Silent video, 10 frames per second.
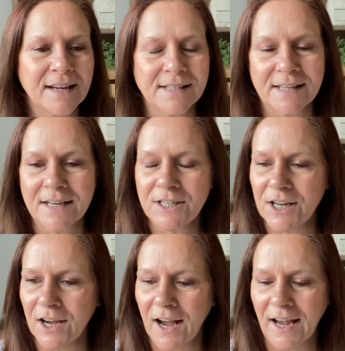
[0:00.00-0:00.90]
I say to
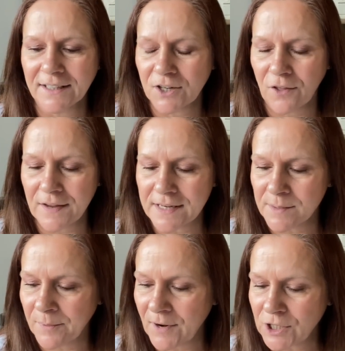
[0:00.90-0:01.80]
you, I hadn't got the
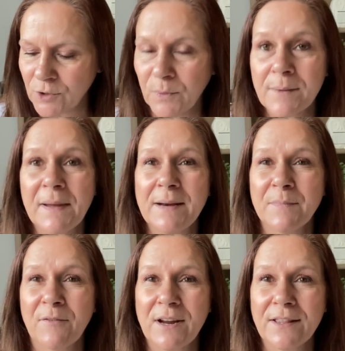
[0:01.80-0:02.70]
inspiration when I made
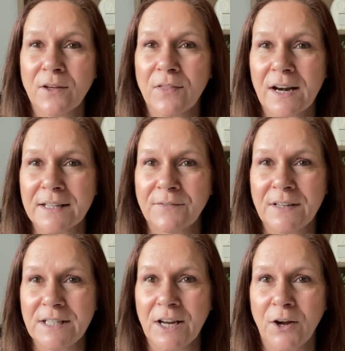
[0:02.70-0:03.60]
my wreath on the last
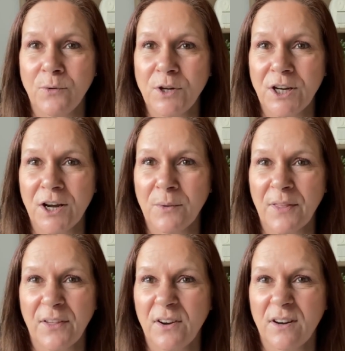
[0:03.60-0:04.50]
video. You know, I
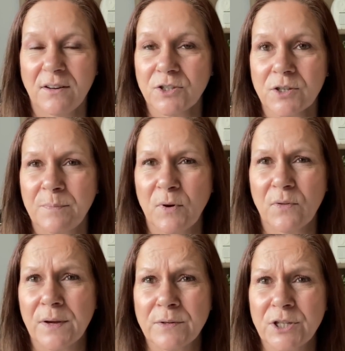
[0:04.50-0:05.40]
thought, oh, I'll just bung
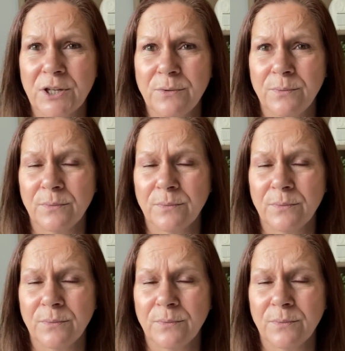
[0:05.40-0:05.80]
those two